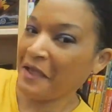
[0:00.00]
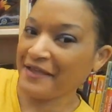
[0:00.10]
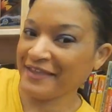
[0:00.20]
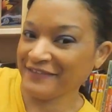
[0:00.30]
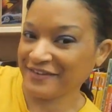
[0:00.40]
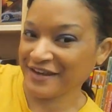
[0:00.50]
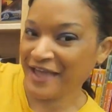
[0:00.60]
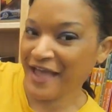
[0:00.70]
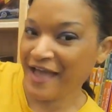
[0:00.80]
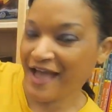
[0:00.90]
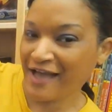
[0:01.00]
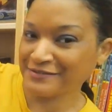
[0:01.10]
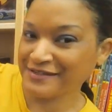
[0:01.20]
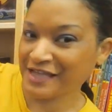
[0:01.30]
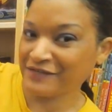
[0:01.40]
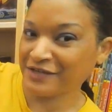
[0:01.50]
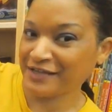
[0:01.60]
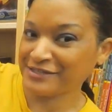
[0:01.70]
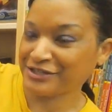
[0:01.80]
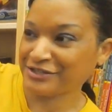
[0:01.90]
even how to have a
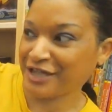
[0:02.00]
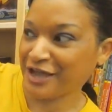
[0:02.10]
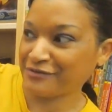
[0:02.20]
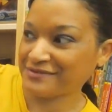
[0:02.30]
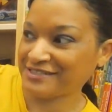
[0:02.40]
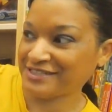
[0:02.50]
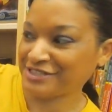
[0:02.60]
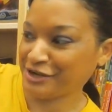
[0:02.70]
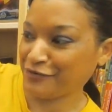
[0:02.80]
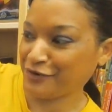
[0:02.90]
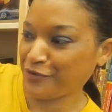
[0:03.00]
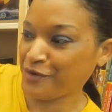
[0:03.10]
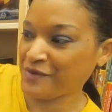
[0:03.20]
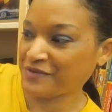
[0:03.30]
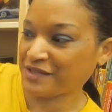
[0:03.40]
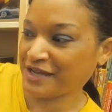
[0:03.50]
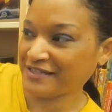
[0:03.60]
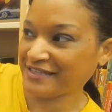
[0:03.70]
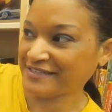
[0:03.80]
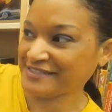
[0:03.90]
nice cookout DJ 101 with line
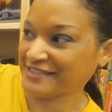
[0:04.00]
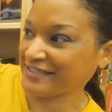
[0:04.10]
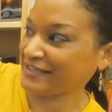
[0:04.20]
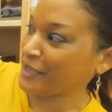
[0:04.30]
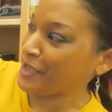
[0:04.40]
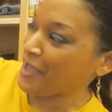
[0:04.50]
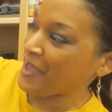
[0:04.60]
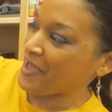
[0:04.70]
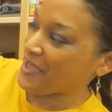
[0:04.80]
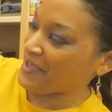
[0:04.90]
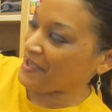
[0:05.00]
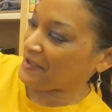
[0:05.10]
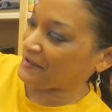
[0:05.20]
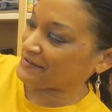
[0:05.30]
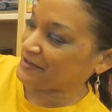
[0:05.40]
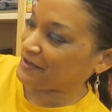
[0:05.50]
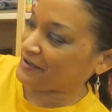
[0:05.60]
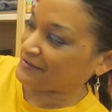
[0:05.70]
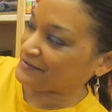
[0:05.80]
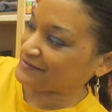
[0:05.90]
dancing and
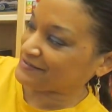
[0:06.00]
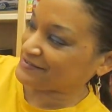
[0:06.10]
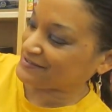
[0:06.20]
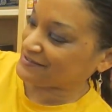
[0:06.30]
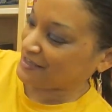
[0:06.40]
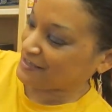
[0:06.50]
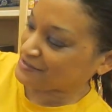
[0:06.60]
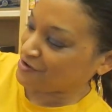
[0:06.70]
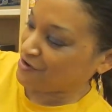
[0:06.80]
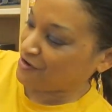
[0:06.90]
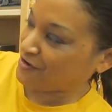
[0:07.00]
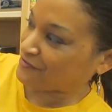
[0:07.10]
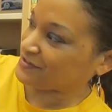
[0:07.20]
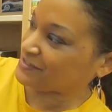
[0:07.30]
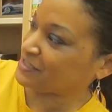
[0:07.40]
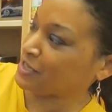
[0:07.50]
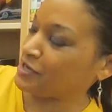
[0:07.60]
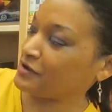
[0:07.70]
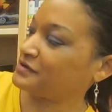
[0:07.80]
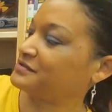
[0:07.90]
dance-offs.
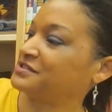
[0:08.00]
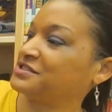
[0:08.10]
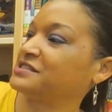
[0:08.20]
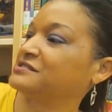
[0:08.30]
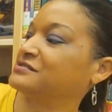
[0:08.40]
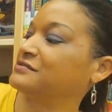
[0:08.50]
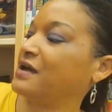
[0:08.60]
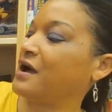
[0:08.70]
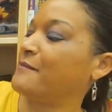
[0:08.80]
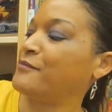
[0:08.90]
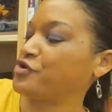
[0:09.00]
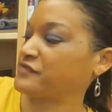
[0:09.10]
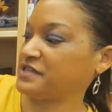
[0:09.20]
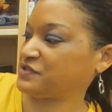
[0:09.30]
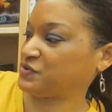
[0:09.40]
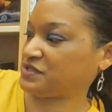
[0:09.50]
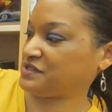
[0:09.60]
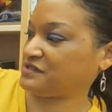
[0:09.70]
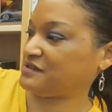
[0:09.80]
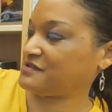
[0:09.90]
Just more
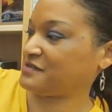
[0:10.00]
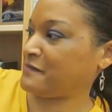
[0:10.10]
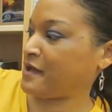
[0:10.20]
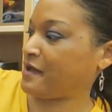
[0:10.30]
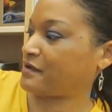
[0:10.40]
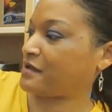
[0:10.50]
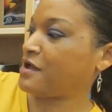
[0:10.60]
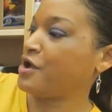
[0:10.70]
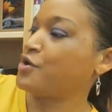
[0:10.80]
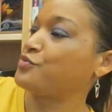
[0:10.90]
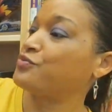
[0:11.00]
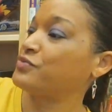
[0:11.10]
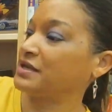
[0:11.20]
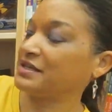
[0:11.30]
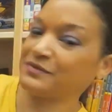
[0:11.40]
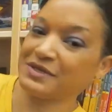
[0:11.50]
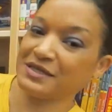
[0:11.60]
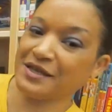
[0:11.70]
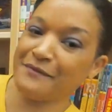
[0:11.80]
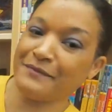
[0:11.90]
resources here at the back. Really,
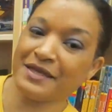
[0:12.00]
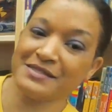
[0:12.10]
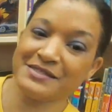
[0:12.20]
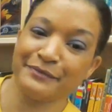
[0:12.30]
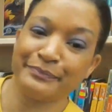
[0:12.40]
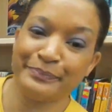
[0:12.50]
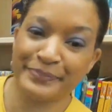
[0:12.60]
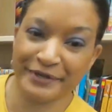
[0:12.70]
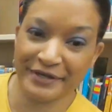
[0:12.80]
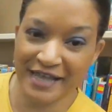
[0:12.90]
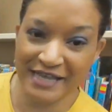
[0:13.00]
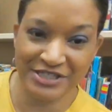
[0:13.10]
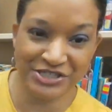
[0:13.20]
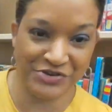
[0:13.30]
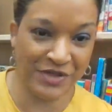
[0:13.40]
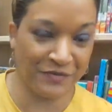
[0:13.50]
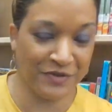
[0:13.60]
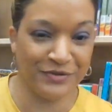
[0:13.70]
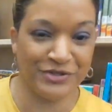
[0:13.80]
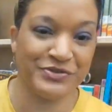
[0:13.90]
really amazing book. Had to share that
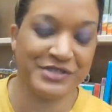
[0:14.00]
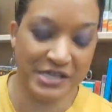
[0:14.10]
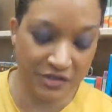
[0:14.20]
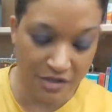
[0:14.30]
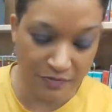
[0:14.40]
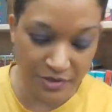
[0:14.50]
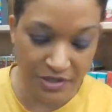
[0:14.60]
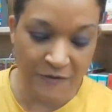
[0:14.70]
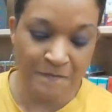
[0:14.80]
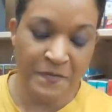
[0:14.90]
with you. Juneteenth Cookbook,